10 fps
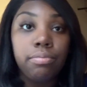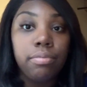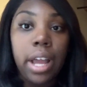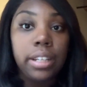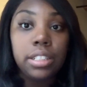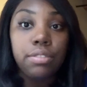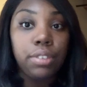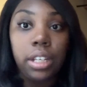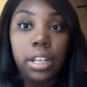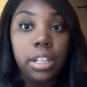I just
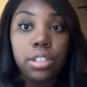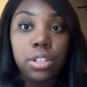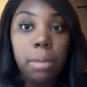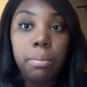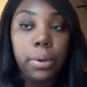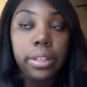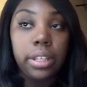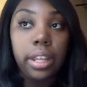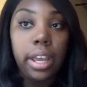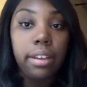really couldn't drop more
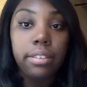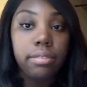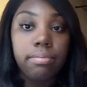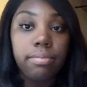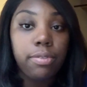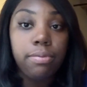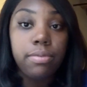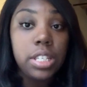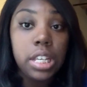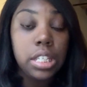than like
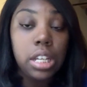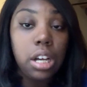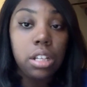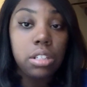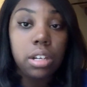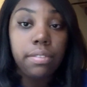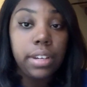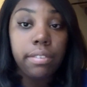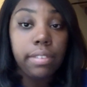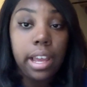$60 on a
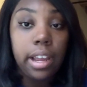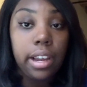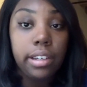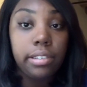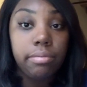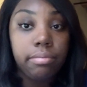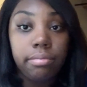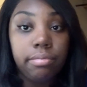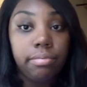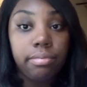fucking flat iron.
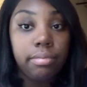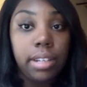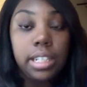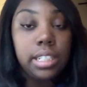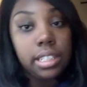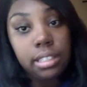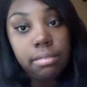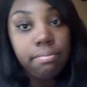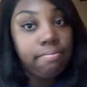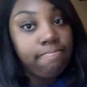I
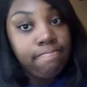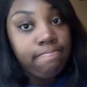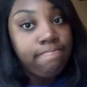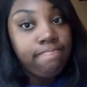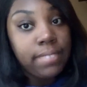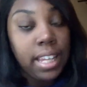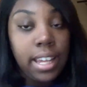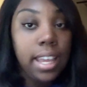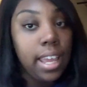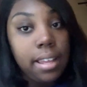
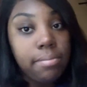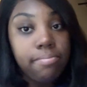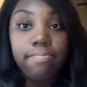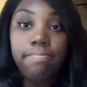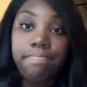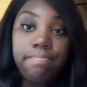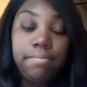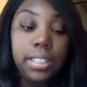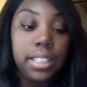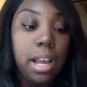can't,
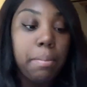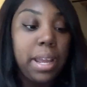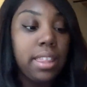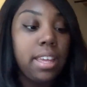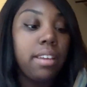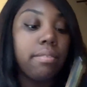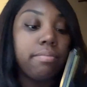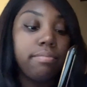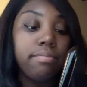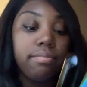it's not my thing.
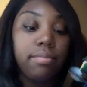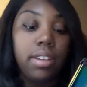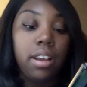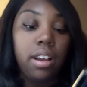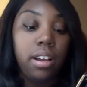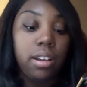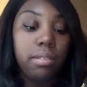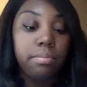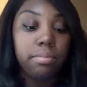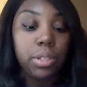
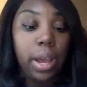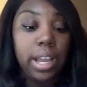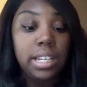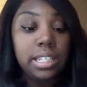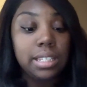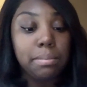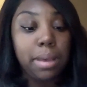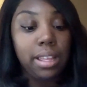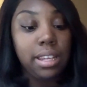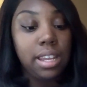So I can
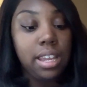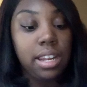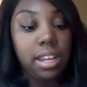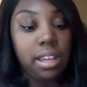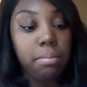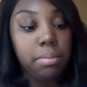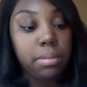smell it heating up.